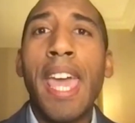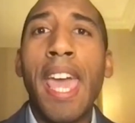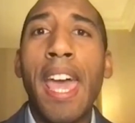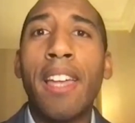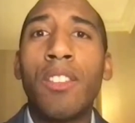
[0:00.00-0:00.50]

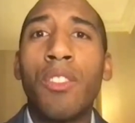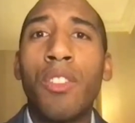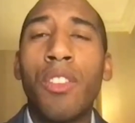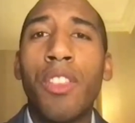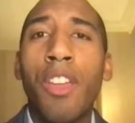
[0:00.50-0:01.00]
and
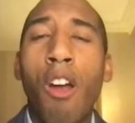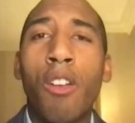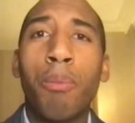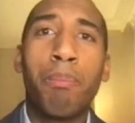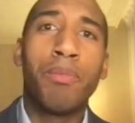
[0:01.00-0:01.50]
there
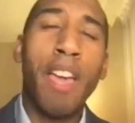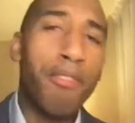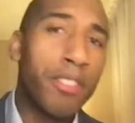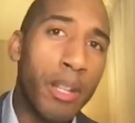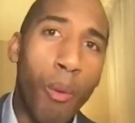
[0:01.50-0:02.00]
are
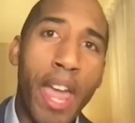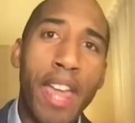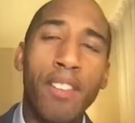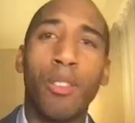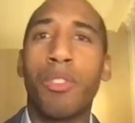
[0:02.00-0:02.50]
definitely
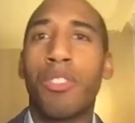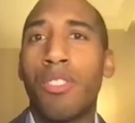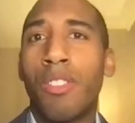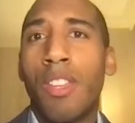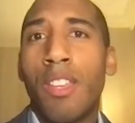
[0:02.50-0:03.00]
ways in which
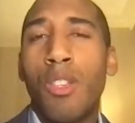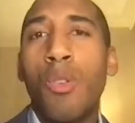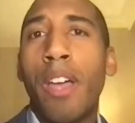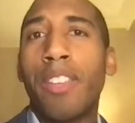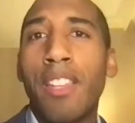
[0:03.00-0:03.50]
U.S.